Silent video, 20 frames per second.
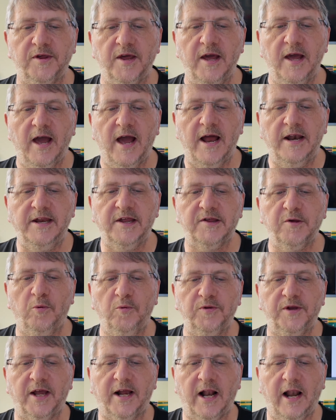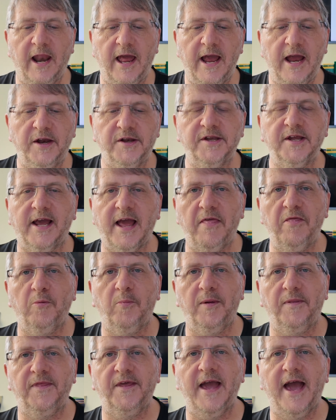And it's all declared together with
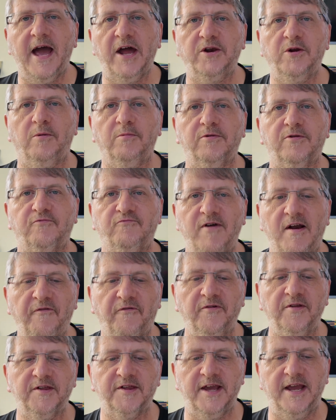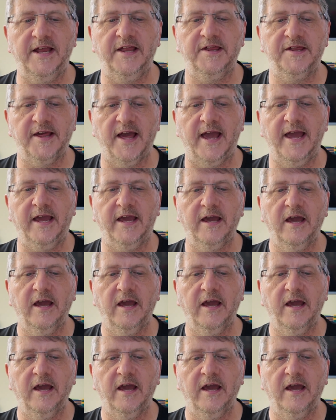the adult's reference intake